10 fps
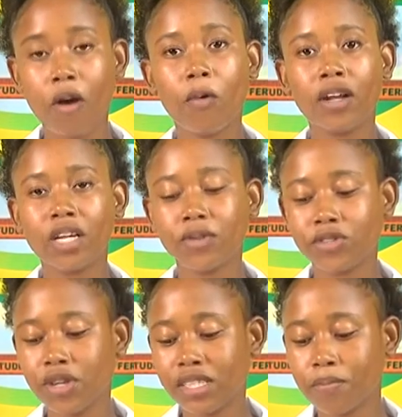while
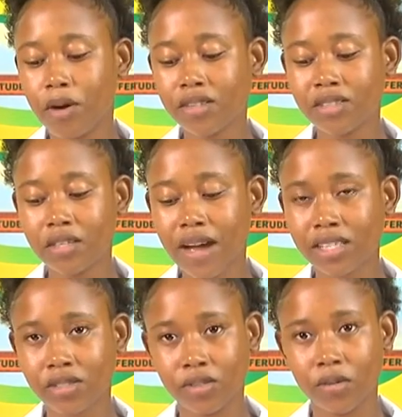demonstrating positive
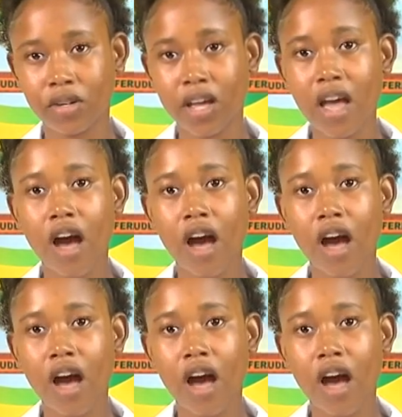attitude